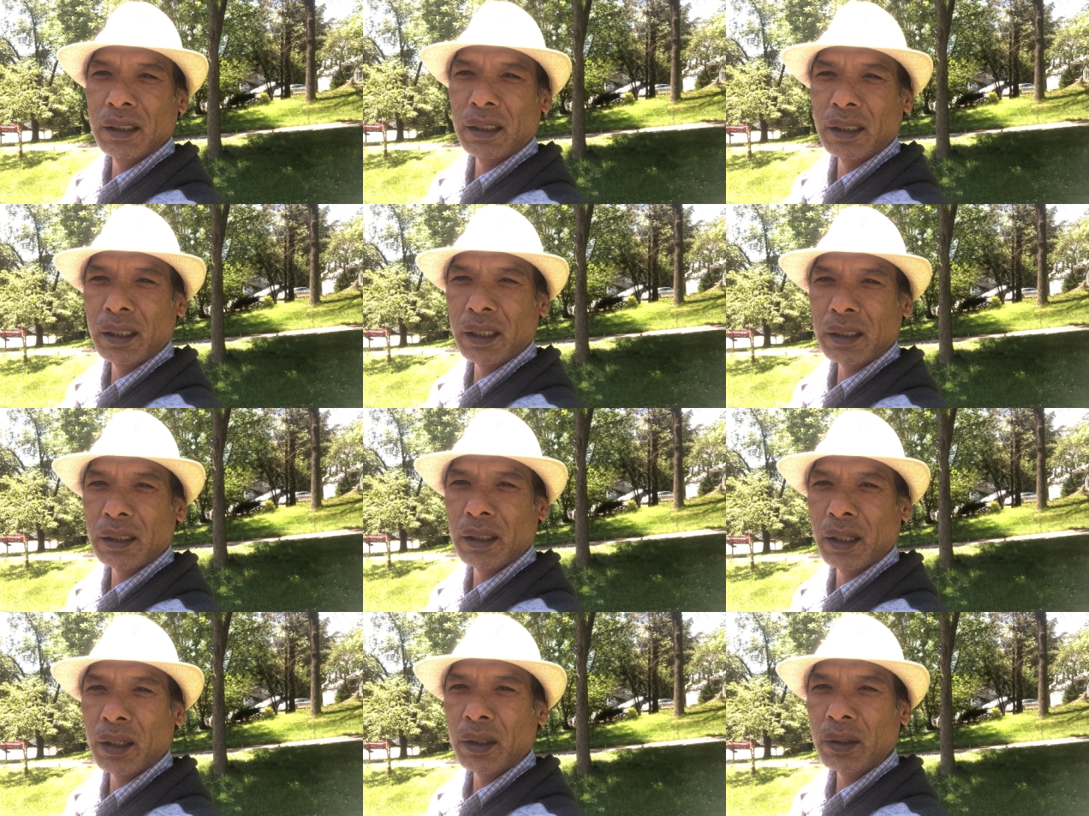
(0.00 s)
And let
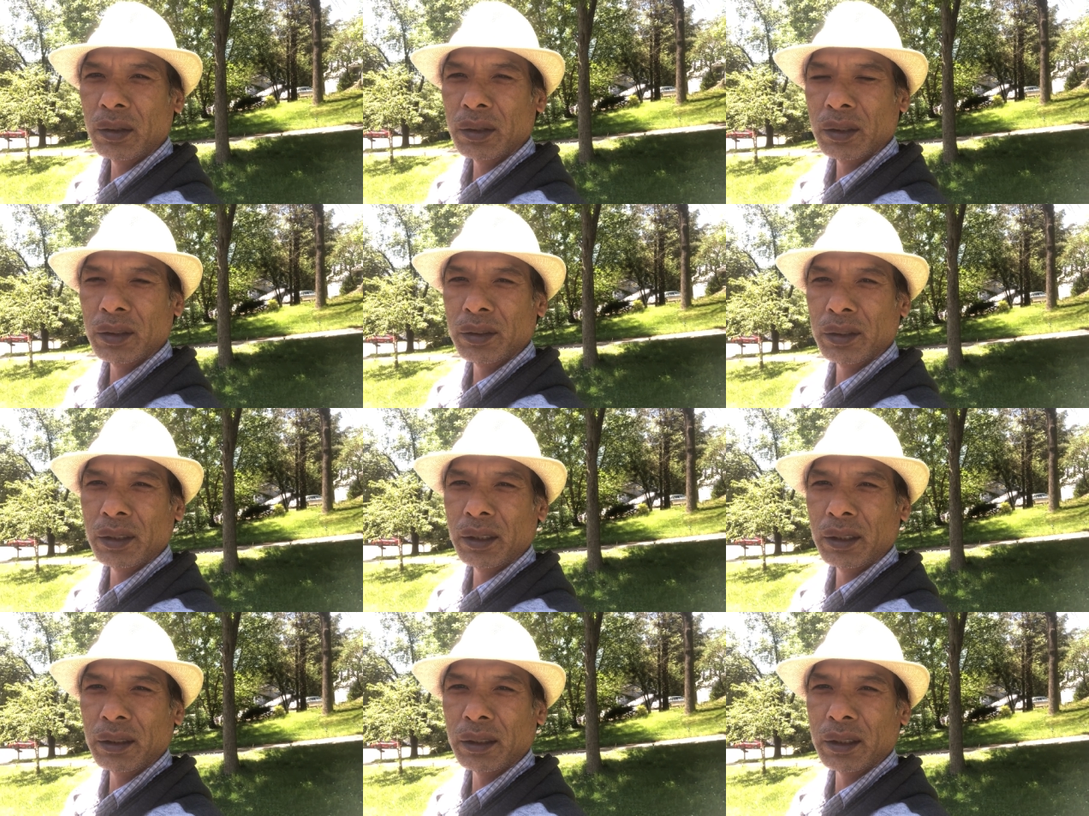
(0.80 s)
go, you
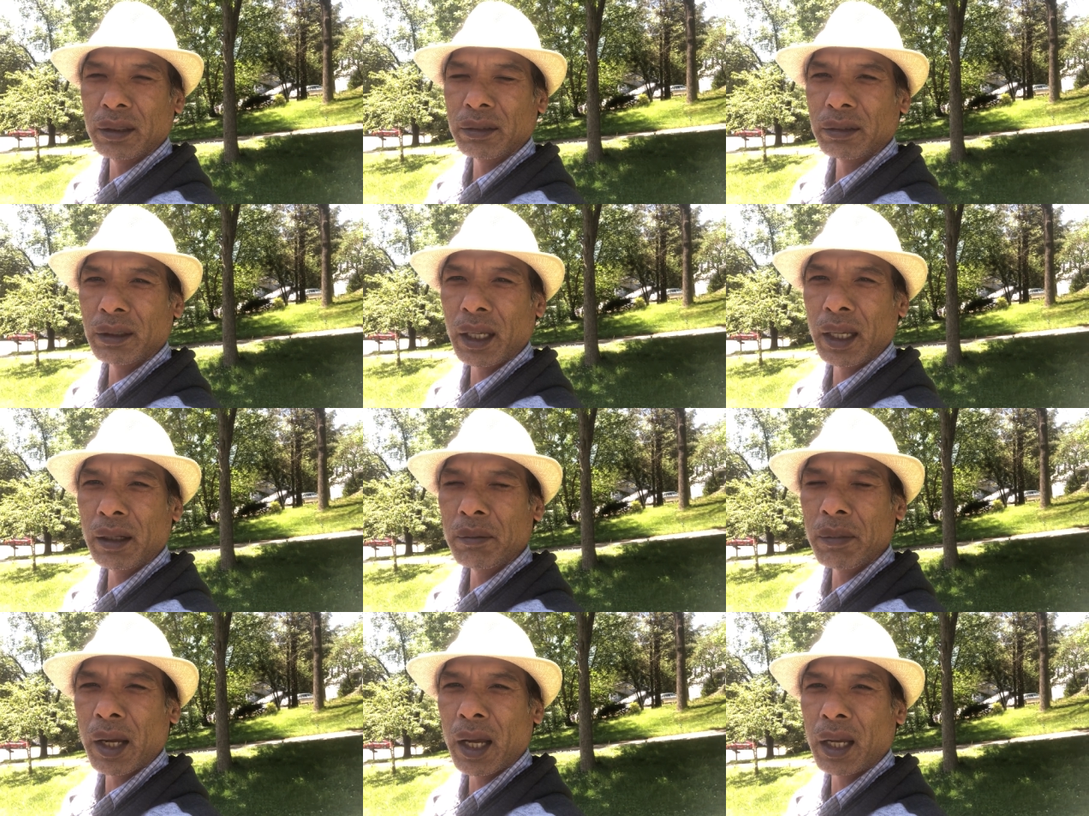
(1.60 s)
see, it
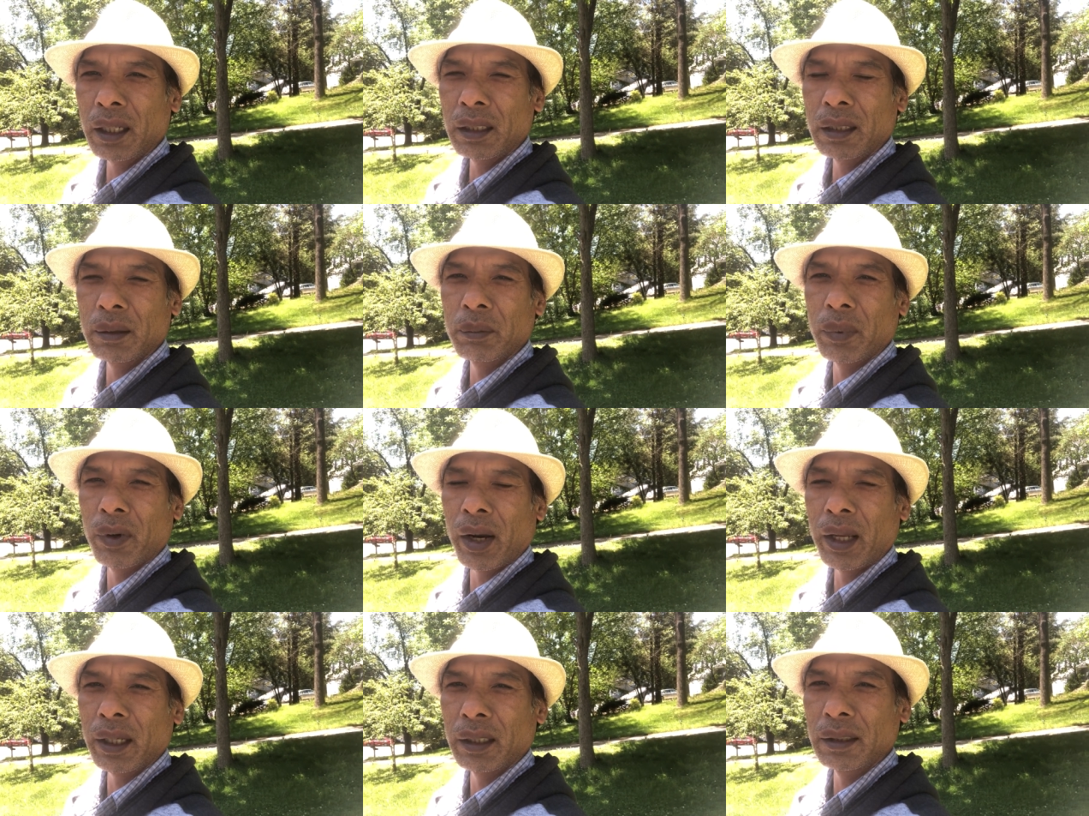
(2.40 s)
stand by the
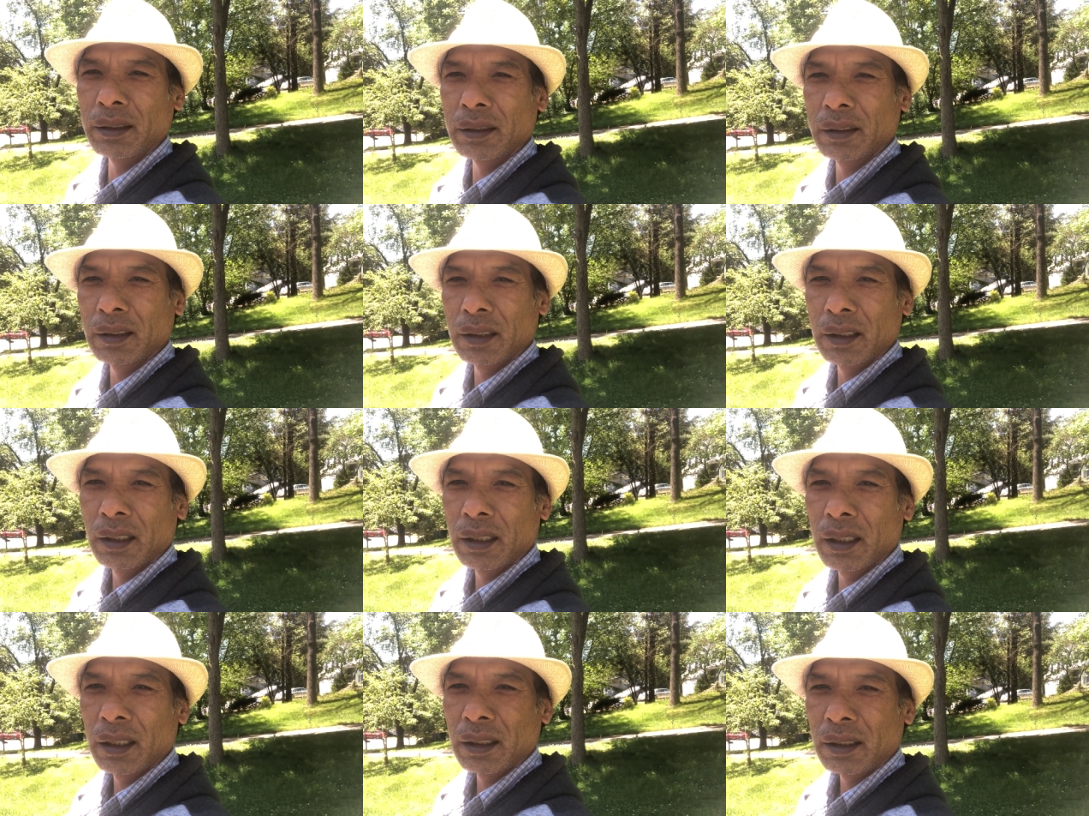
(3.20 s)
brain.
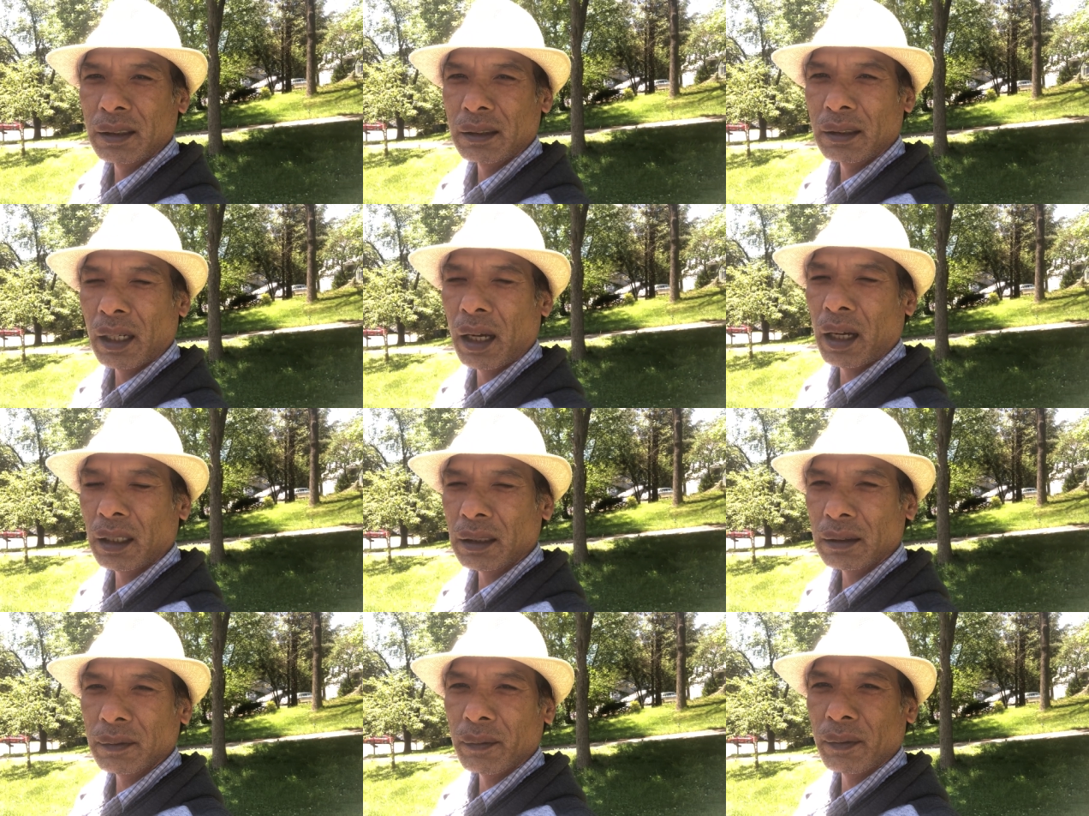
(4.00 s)
It's
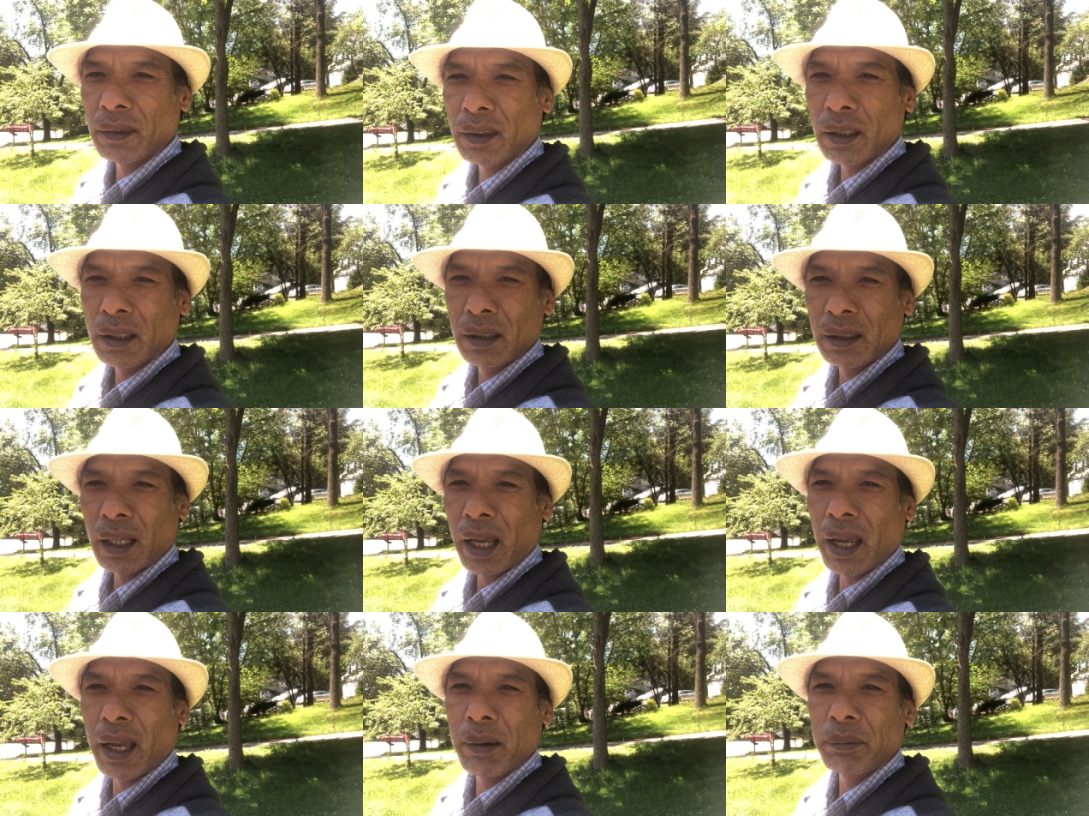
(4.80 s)
not
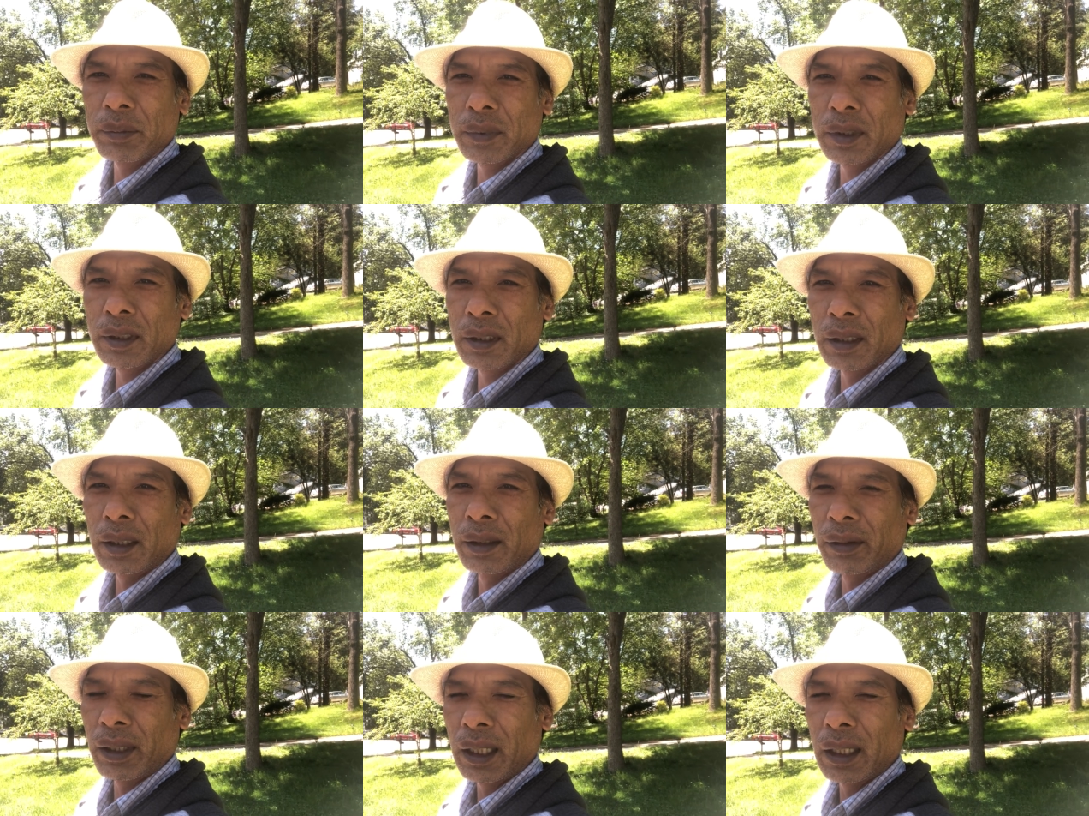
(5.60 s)
have
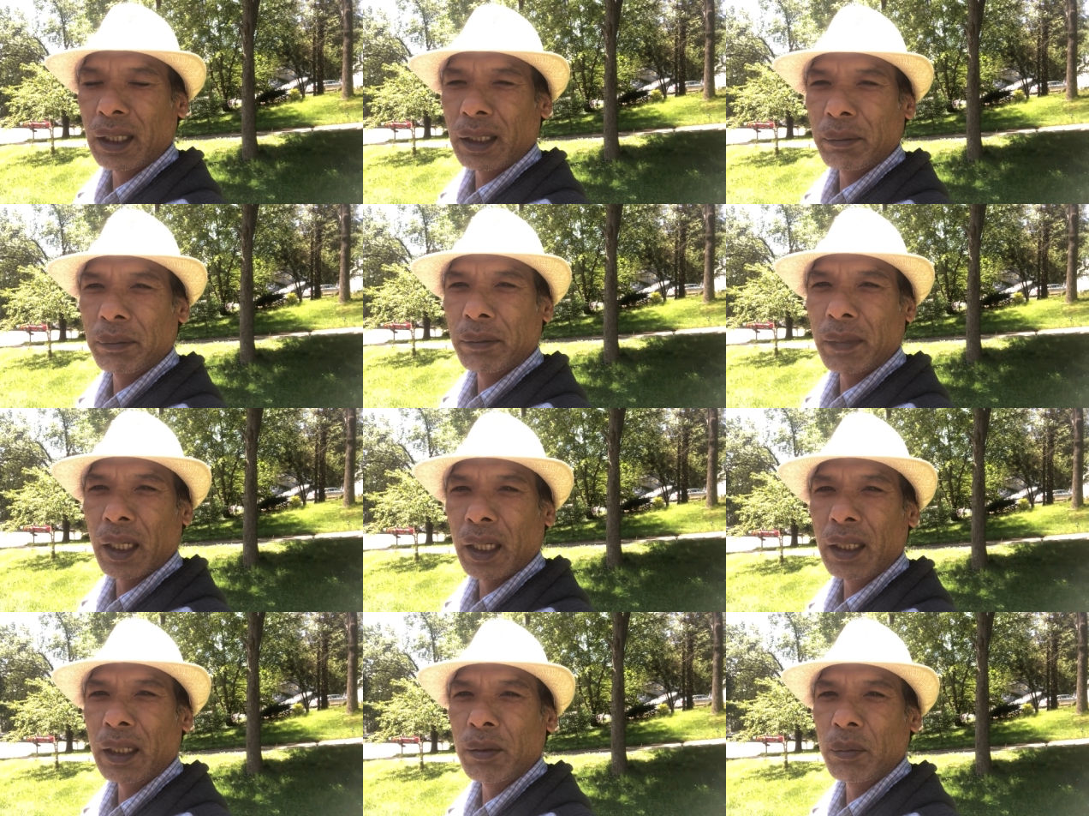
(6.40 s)
green leaf
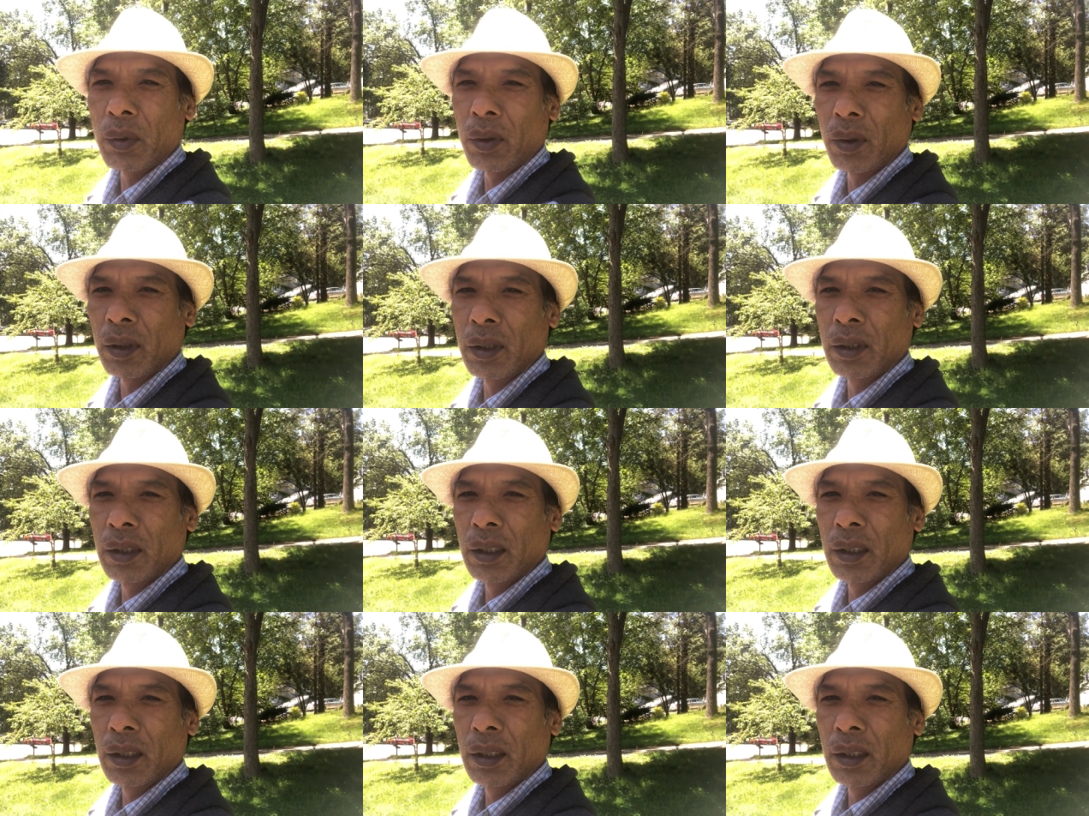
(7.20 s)
anymore.